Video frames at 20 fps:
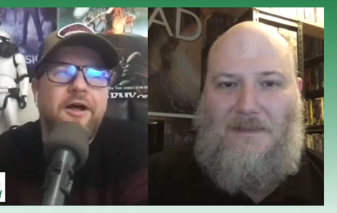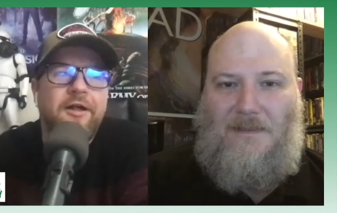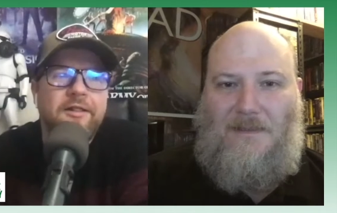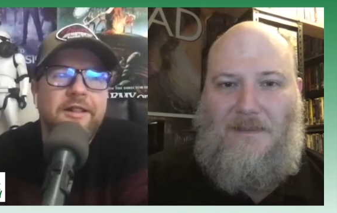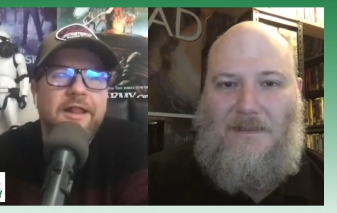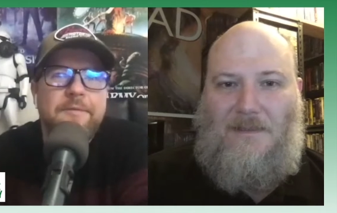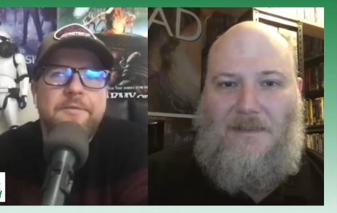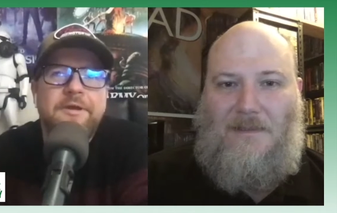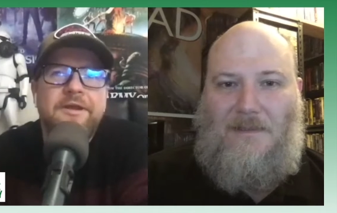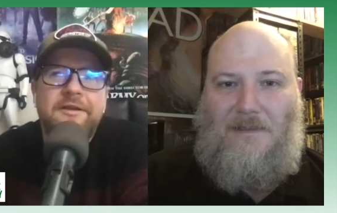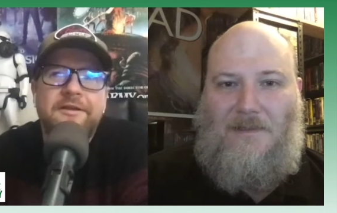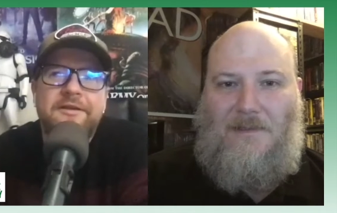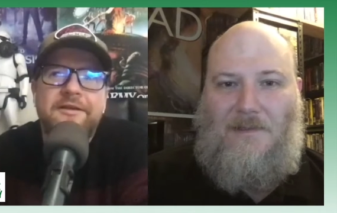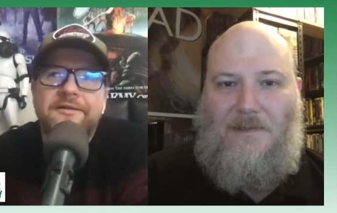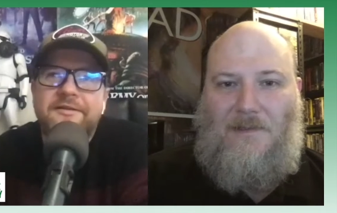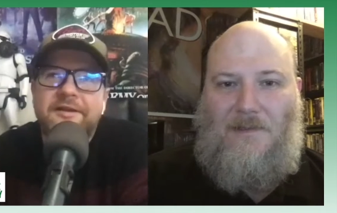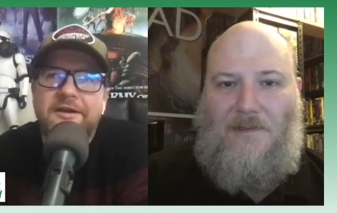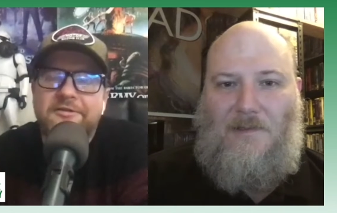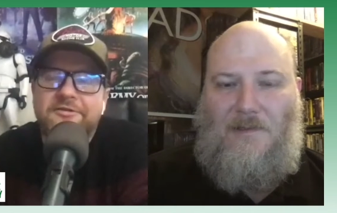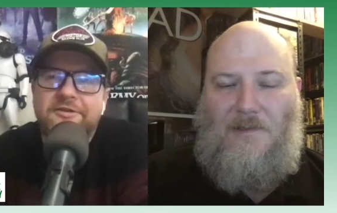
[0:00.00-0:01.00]
Speaker 1: let me
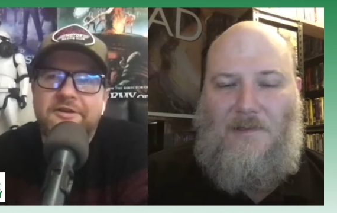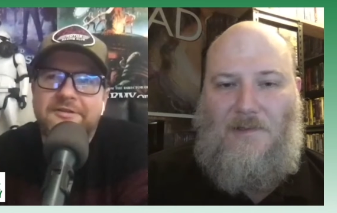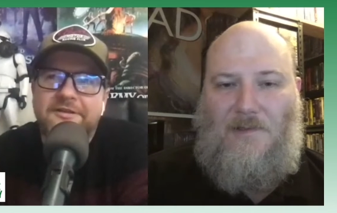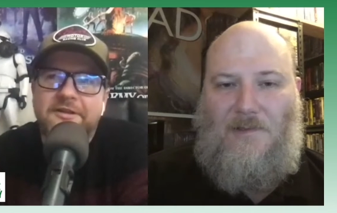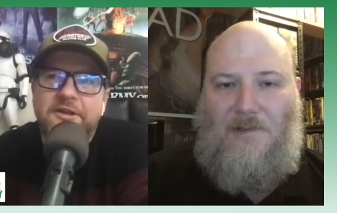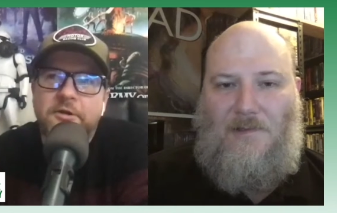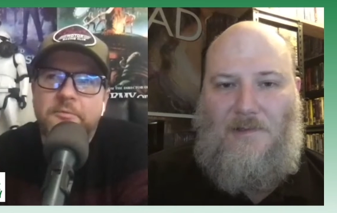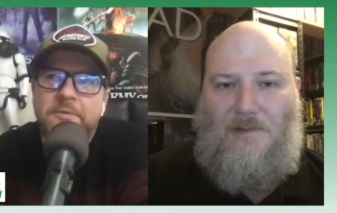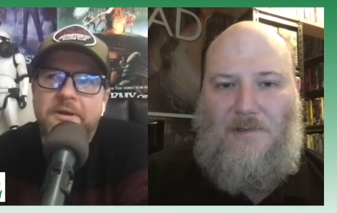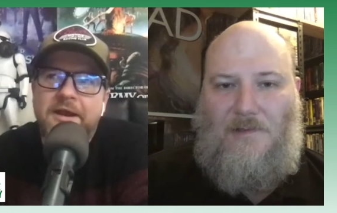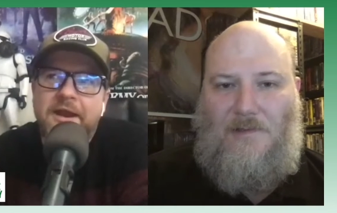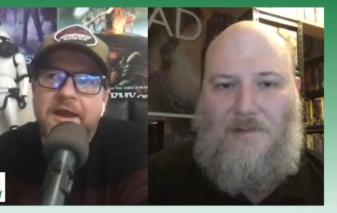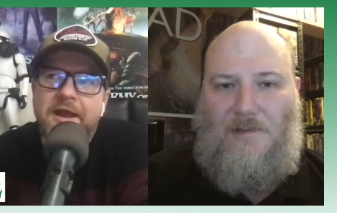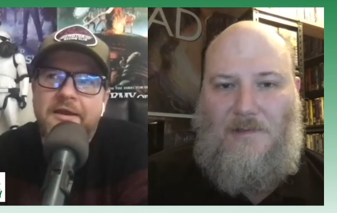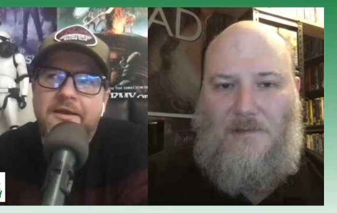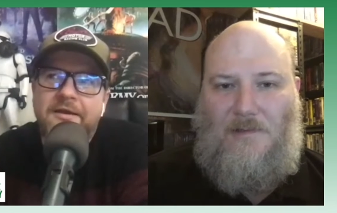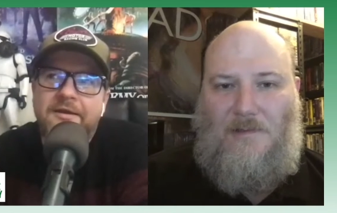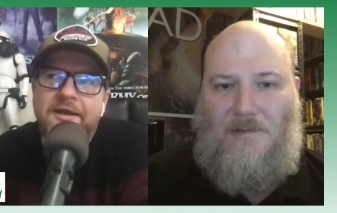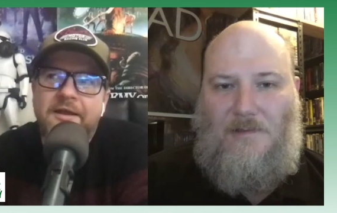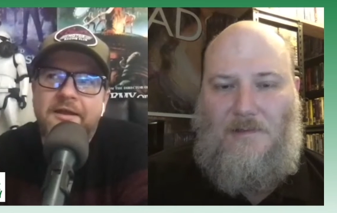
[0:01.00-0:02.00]
contextualize a little bit
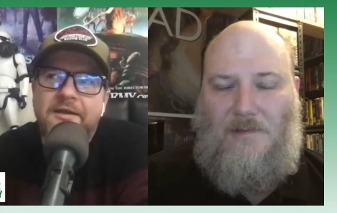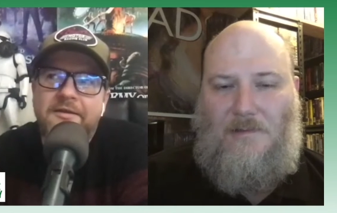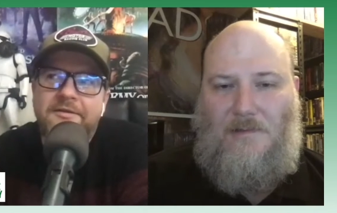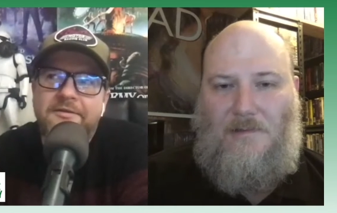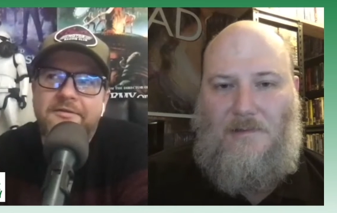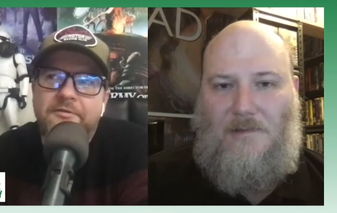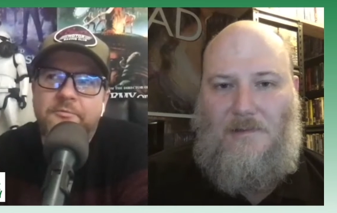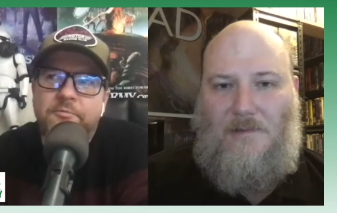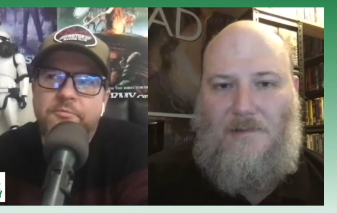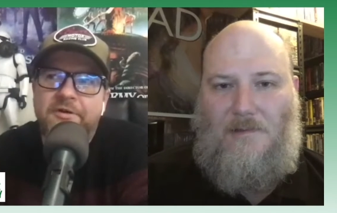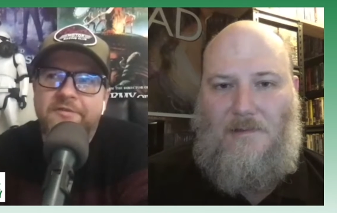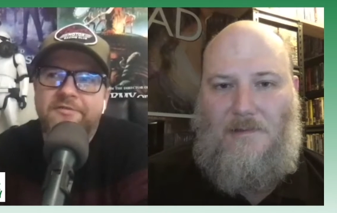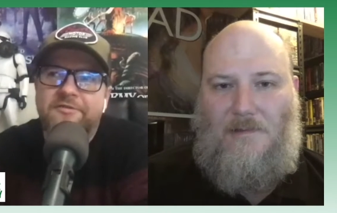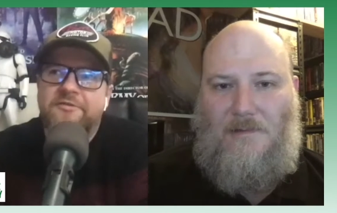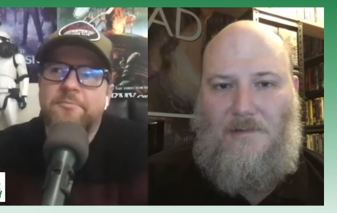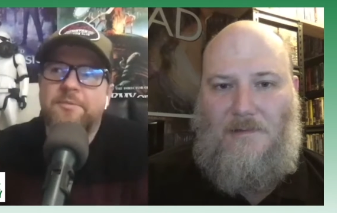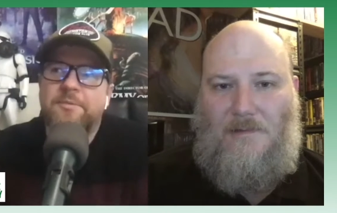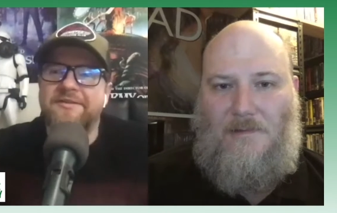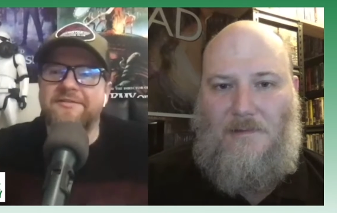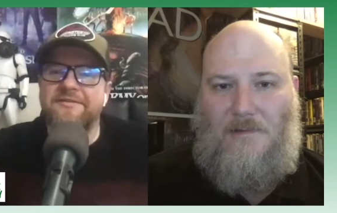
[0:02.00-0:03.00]
and and sort of preface
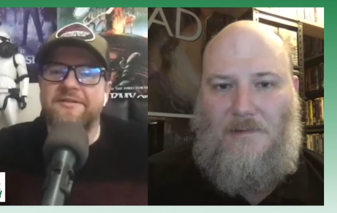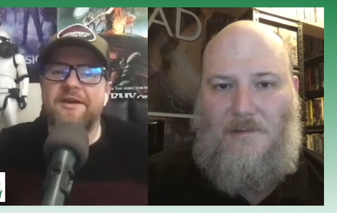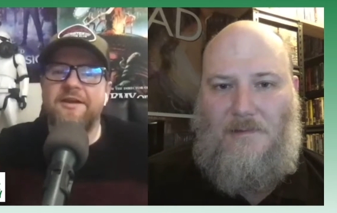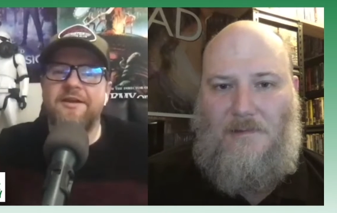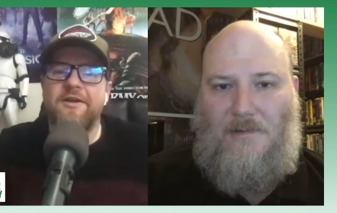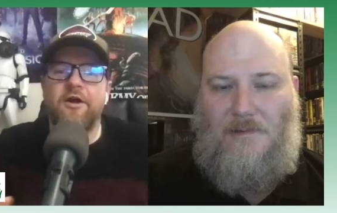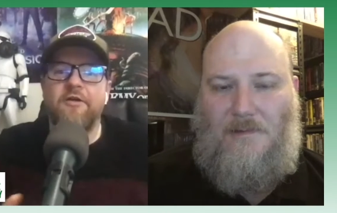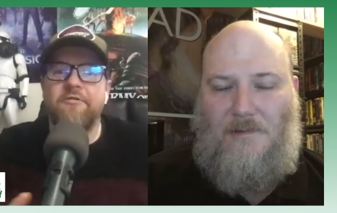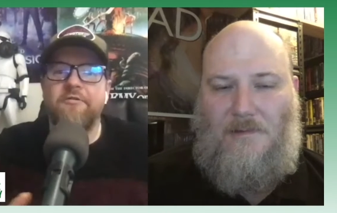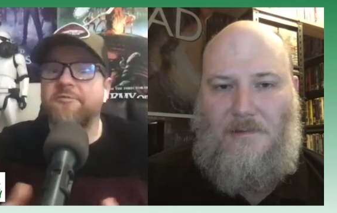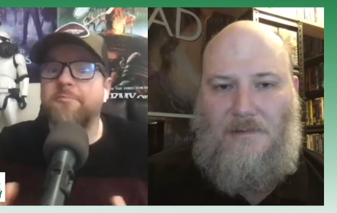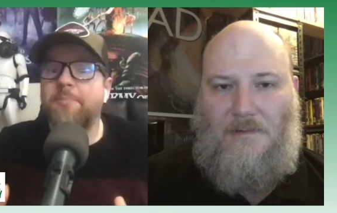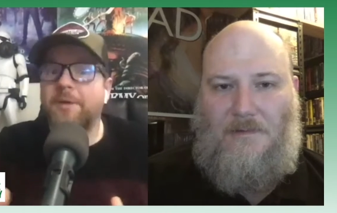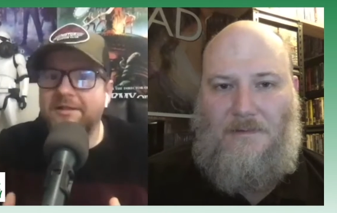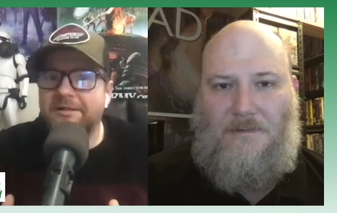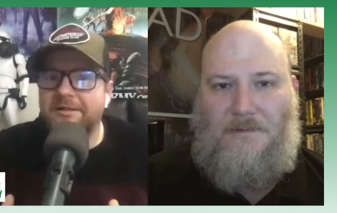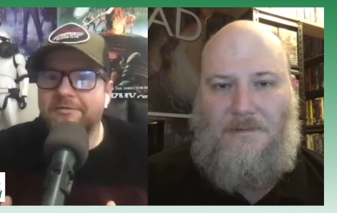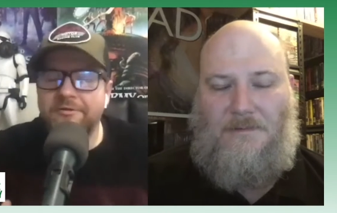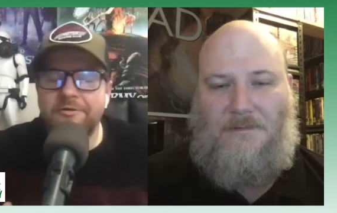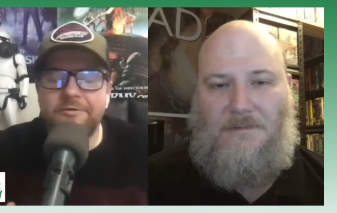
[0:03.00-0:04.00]
by saying I
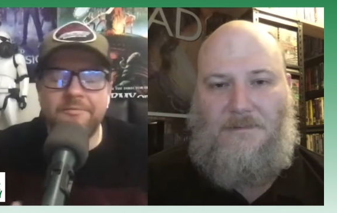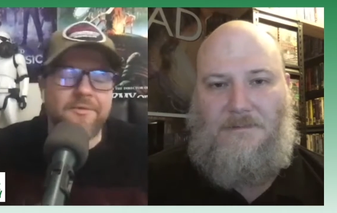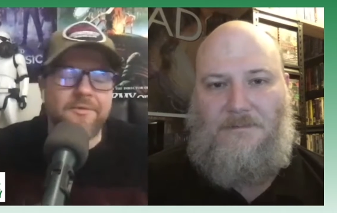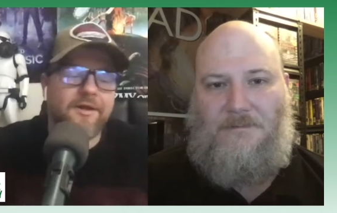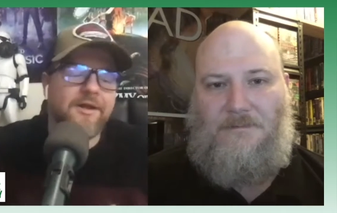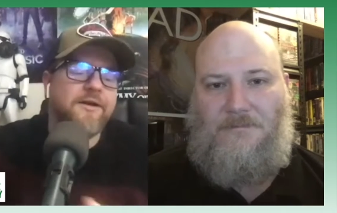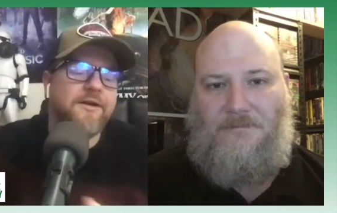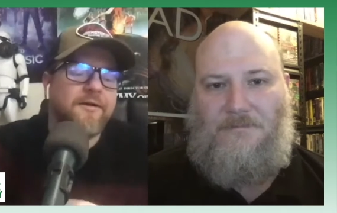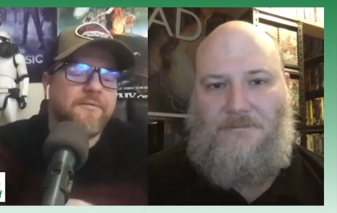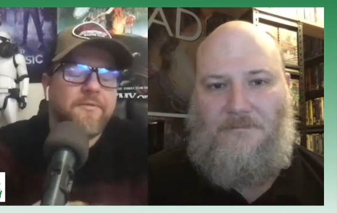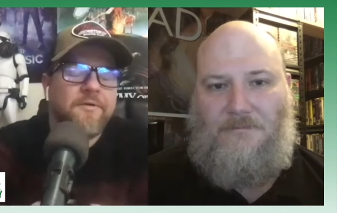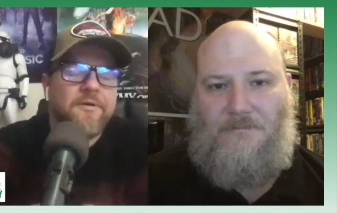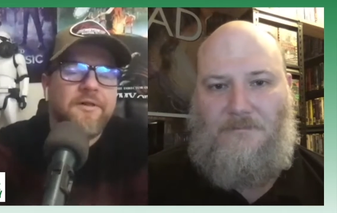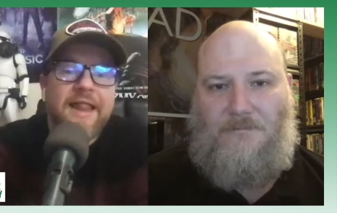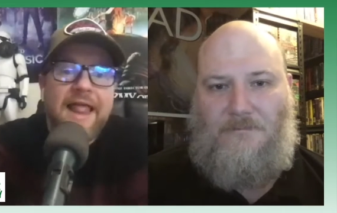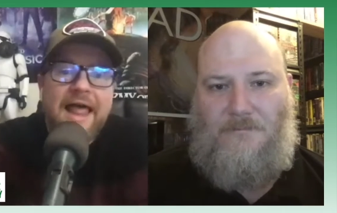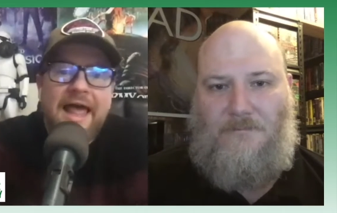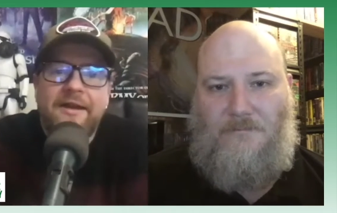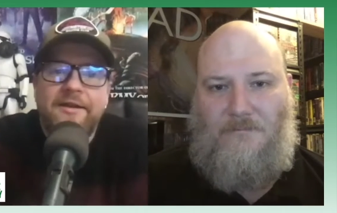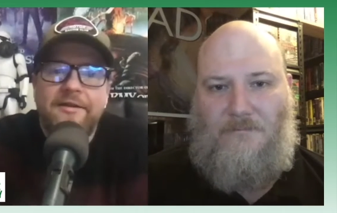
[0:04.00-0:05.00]
respect the film. Like I'm
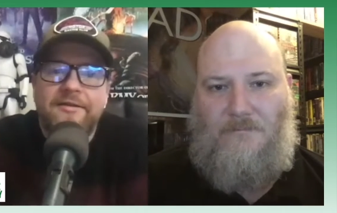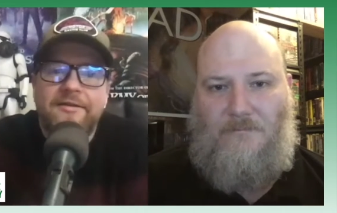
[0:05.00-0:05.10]
glad